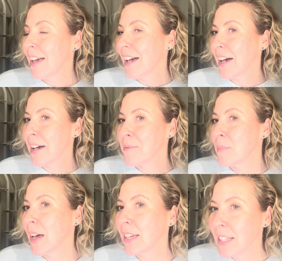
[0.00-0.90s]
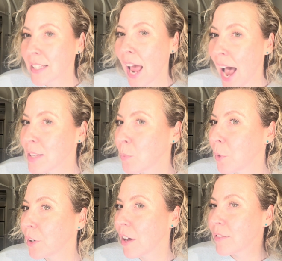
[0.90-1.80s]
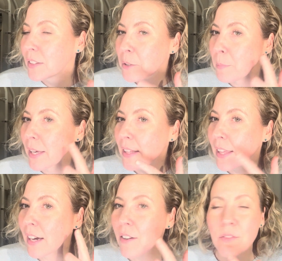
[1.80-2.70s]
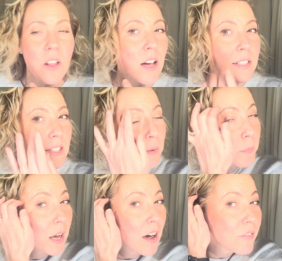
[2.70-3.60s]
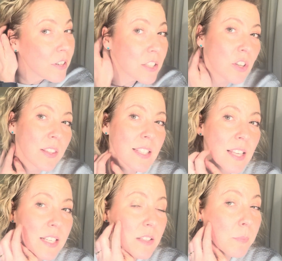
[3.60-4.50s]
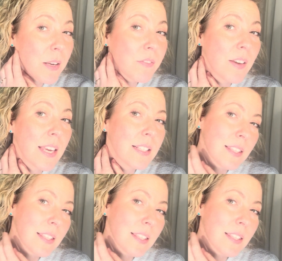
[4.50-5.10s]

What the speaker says: It has worn off a little bit. Like, I've lost some coverage on the sides of my face.